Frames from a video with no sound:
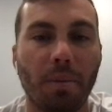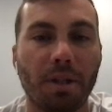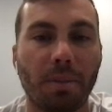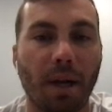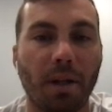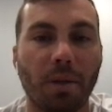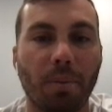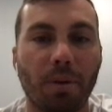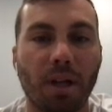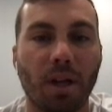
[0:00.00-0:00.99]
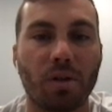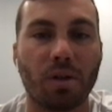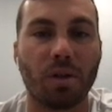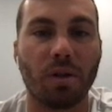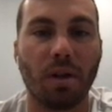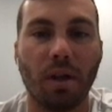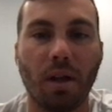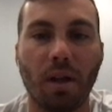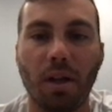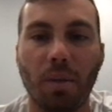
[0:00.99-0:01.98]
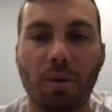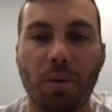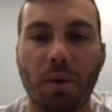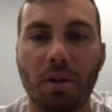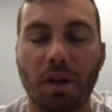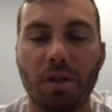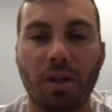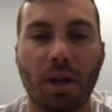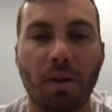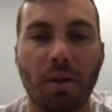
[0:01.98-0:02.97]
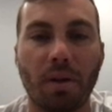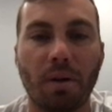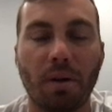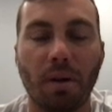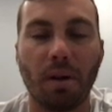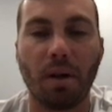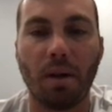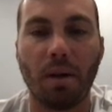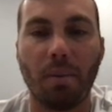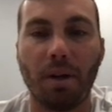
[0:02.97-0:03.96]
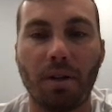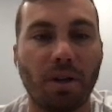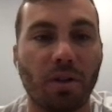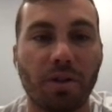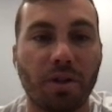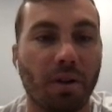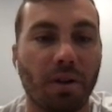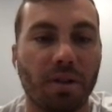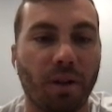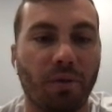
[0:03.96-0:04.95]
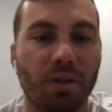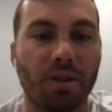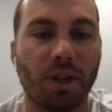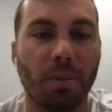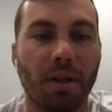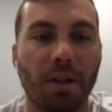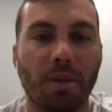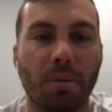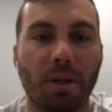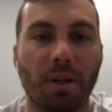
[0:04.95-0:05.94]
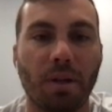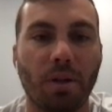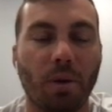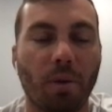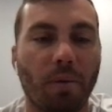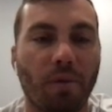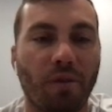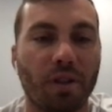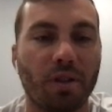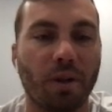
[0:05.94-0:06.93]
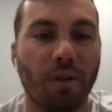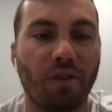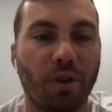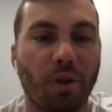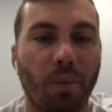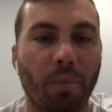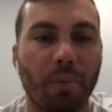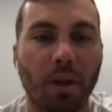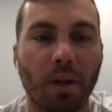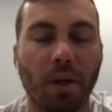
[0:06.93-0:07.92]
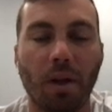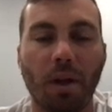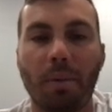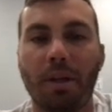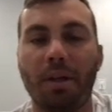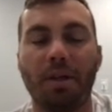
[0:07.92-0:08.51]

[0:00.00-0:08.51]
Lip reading: despite the protection, end up scoring a touchdown here. But it's a concern. It's definitely something that needs to be, you know, fixed on film. It